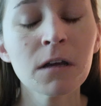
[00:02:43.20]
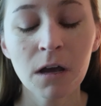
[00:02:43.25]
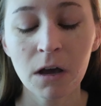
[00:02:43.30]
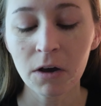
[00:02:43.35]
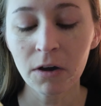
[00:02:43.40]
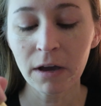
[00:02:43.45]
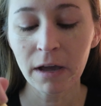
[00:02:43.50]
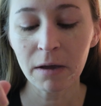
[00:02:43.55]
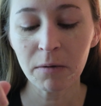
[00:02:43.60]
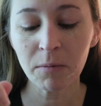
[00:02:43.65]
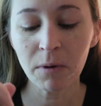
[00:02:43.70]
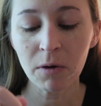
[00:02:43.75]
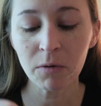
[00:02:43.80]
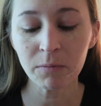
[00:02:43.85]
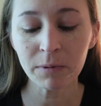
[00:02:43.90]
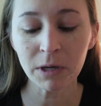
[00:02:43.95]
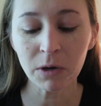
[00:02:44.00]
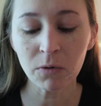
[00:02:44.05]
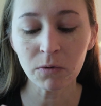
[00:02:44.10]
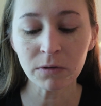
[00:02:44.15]
Okay, well
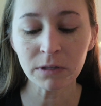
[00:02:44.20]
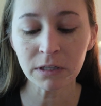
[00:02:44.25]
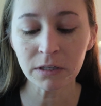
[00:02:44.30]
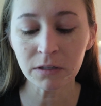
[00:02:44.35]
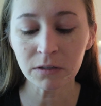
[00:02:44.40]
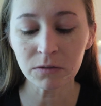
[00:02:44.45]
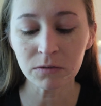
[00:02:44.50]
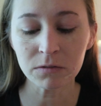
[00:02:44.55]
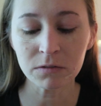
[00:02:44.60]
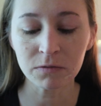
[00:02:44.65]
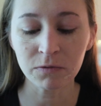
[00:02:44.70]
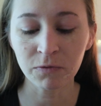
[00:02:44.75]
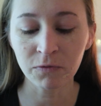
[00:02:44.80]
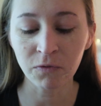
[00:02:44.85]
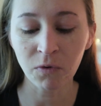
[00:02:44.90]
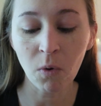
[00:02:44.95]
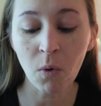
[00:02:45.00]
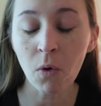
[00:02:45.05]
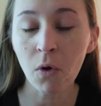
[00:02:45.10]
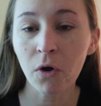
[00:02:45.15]
we only used
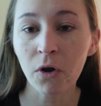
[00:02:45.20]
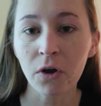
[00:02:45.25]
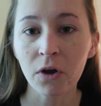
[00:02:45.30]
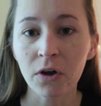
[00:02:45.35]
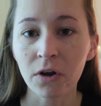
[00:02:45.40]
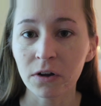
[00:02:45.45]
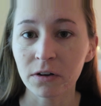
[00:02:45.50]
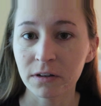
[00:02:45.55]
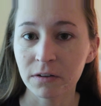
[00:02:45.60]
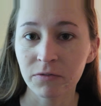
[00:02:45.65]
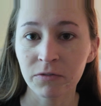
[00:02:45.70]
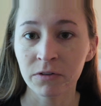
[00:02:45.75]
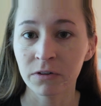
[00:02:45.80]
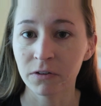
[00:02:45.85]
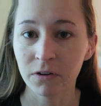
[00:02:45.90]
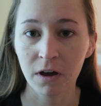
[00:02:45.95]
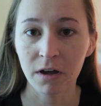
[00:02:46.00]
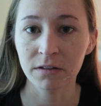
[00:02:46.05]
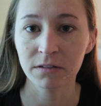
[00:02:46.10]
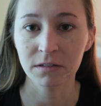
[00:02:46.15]
four different
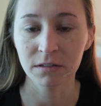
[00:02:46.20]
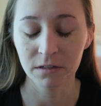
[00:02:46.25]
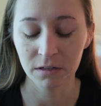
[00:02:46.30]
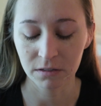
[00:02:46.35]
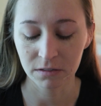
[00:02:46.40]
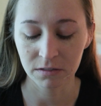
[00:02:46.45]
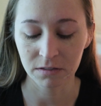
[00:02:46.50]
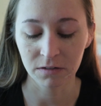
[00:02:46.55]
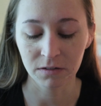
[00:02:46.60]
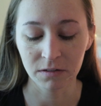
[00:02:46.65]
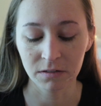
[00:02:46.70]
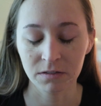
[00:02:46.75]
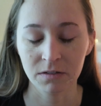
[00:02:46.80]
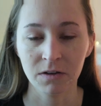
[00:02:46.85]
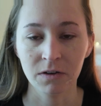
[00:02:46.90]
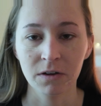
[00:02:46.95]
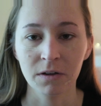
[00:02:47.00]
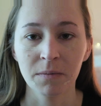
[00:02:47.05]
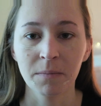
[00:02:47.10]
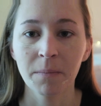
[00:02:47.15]
dots of this, so that's
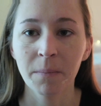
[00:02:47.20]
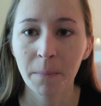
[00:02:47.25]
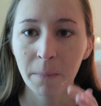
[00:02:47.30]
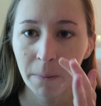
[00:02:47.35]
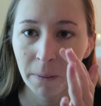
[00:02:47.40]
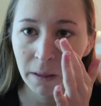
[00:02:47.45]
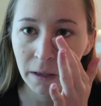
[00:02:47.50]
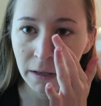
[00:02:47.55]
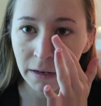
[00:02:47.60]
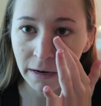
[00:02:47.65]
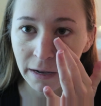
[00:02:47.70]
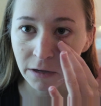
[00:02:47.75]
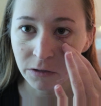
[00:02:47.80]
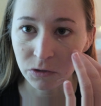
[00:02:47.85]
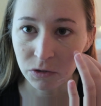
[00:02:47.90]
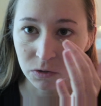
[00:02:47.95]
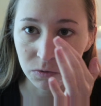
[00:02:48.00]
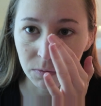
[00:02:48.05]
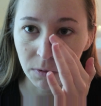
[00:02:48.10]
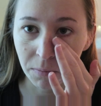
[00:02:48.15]
good. Now
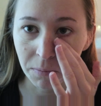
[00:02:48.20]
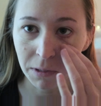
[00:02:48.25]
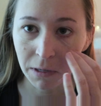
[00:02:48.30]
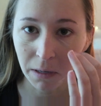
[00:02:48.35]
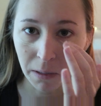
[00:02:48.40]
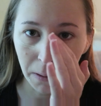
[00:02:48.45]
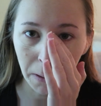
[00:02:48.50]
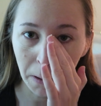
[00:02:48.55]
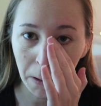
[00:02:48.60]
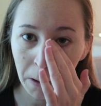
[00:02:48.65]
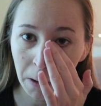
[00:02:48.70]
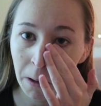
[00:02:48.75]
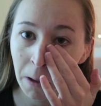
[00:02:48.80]
just rub it in.